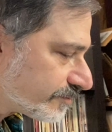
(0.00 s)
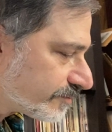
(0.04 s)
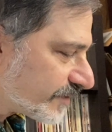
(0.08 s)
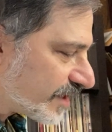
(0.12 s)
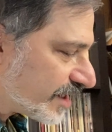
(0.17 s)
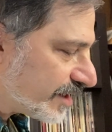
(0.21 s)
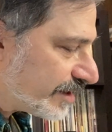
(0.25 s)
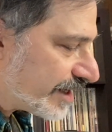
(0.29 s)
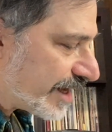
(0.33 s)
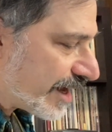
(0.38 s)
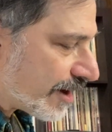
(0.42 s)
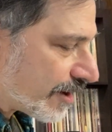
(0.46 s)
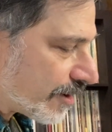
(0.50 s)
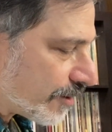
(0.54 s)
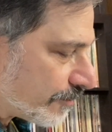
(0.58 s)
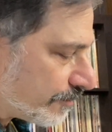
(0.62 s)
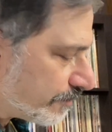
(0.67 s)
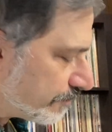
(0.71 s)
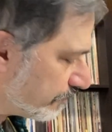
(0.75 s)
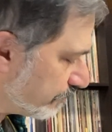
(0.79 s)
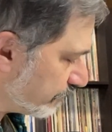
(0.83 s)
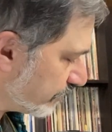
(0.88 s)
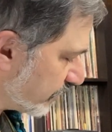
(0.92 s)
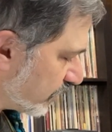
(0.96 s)
Now,
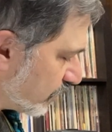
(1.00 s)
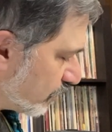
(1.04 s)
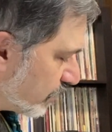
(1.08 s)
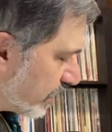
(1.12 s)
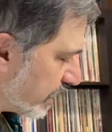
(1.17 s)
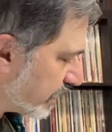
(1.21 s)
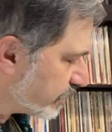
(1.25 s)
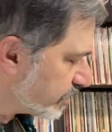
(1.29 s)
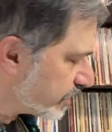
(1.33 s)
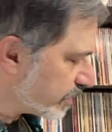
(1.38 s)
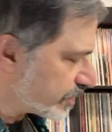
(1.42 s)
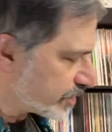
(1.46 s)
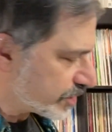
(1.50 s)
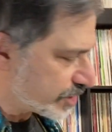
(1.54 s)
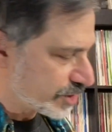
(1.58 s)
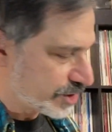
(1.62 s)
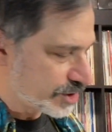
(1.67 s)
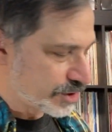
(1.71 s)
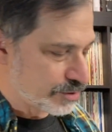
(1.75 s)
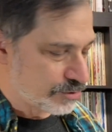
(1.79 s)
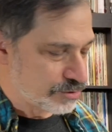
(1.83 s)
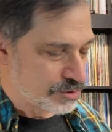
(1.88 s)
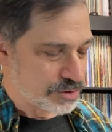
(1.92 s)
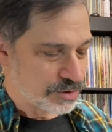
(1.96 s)
what I just
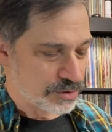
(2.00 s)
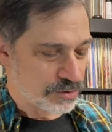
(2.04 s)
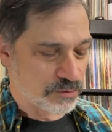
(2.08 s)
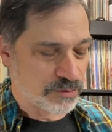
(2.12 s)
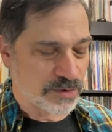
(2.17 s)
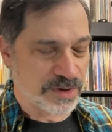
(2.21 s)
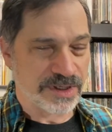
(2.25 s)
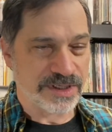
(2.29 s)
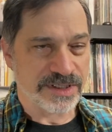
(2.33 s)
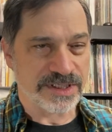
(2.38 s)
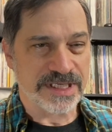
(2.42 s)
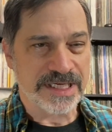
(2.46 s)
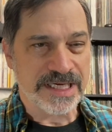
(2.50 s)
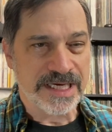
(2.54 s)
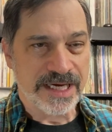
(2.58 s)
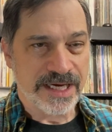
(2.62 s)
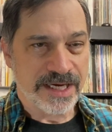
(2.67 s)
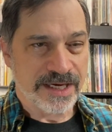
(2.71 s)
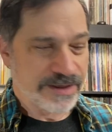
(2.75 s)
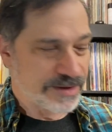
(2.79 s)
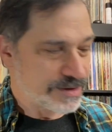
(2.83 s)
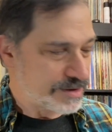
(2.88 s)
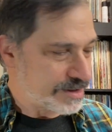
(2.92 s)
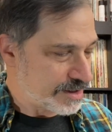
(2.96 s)
showed you was
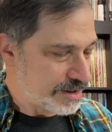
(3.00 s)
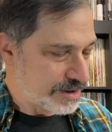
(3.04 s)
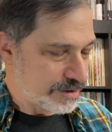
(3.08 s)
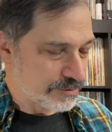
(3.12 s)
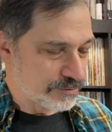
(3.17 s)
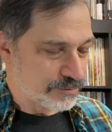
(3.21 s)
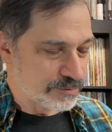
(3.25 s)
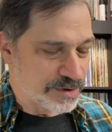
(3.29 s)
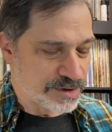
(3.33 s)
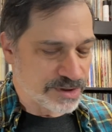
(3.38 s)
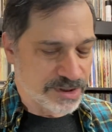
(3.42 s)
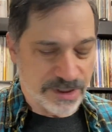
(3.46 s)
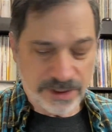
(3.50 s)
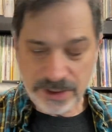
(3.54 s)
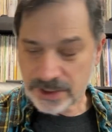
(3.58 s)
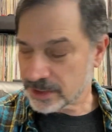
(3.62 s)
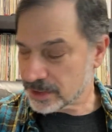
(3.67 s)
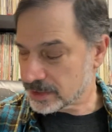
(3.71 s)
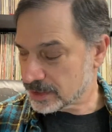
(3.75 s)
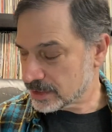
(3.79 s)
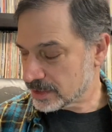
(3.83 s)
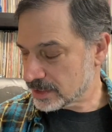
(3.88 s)
the original